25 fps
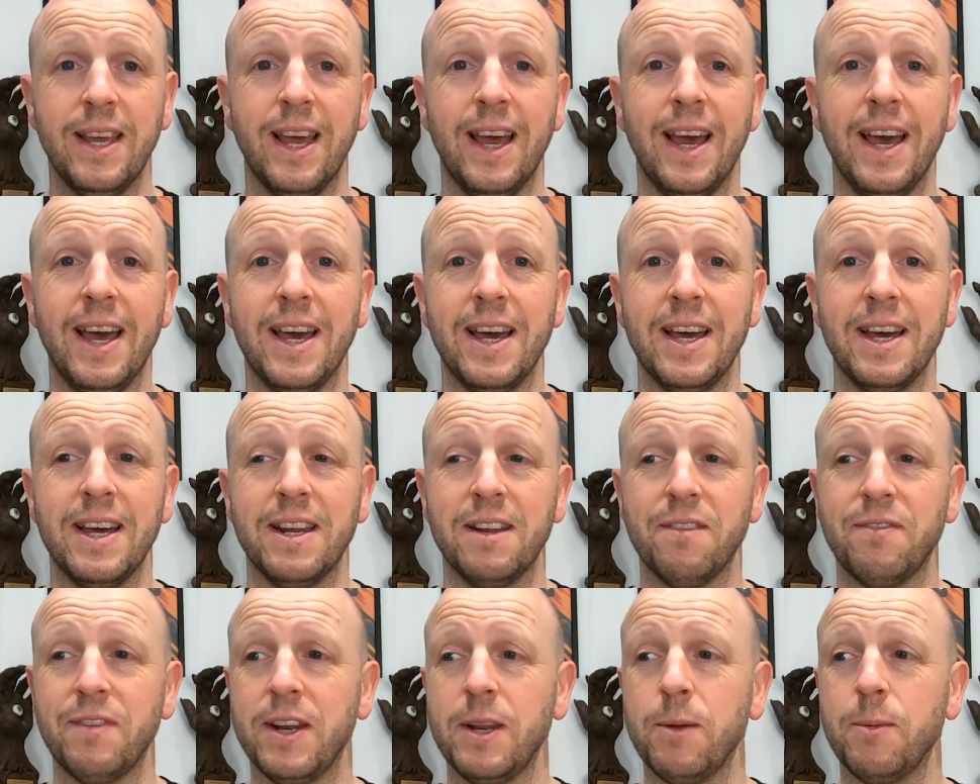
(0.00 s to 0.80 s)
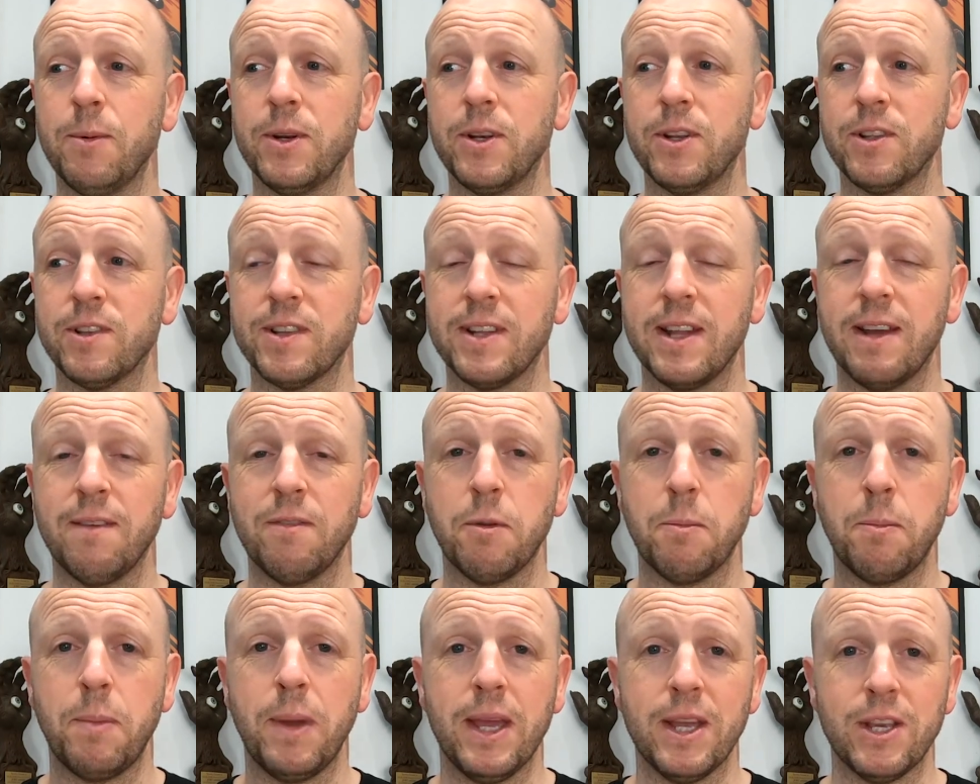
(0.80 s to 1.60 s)
And if anyone doesn't have
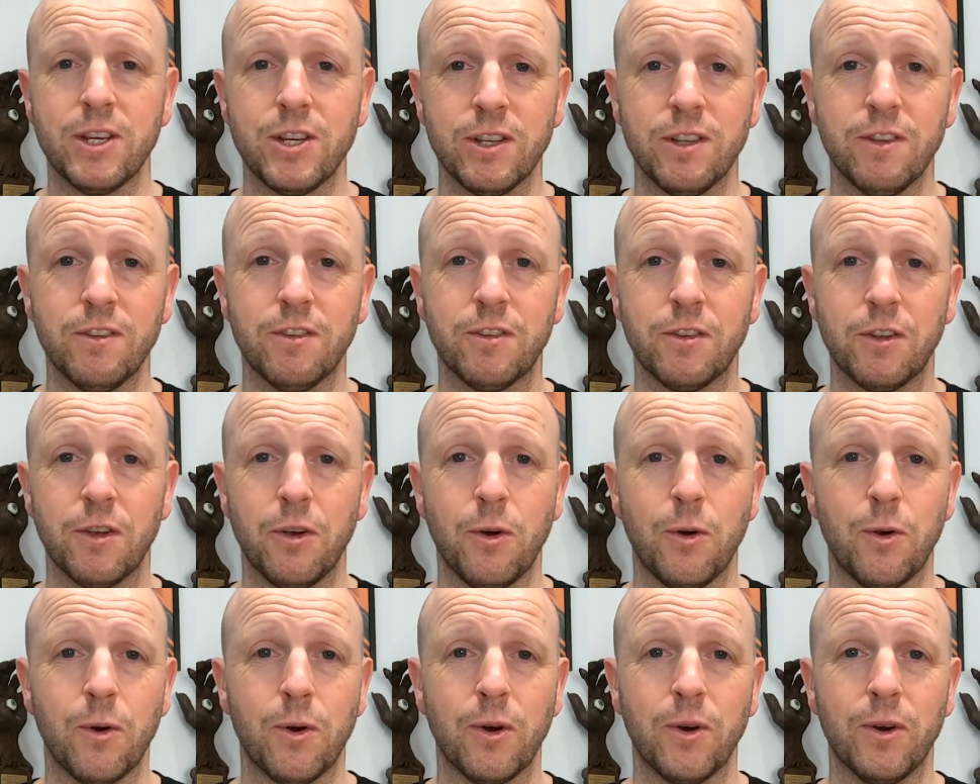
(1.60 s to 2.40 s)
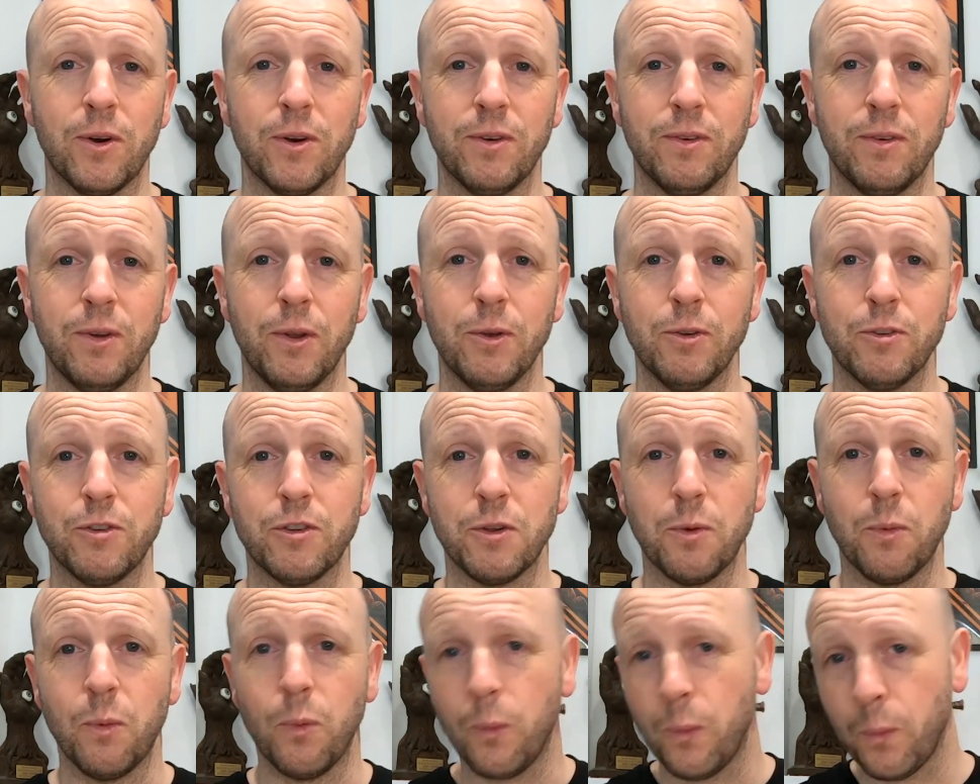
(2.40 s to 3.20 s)
the patience or knows
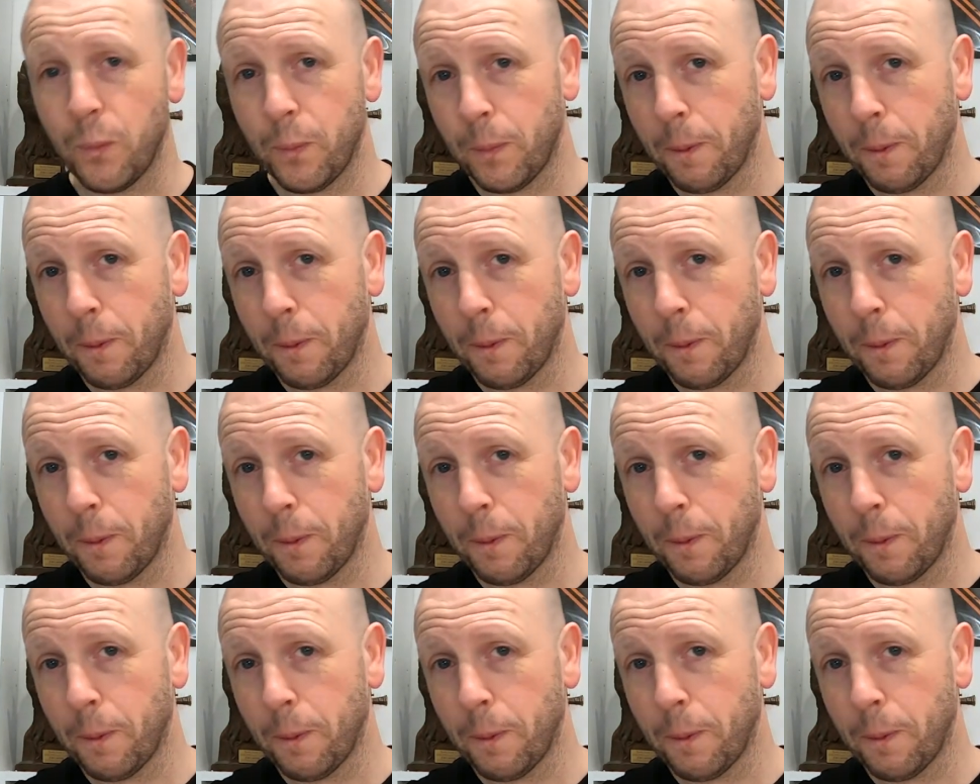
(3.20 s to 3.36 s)
to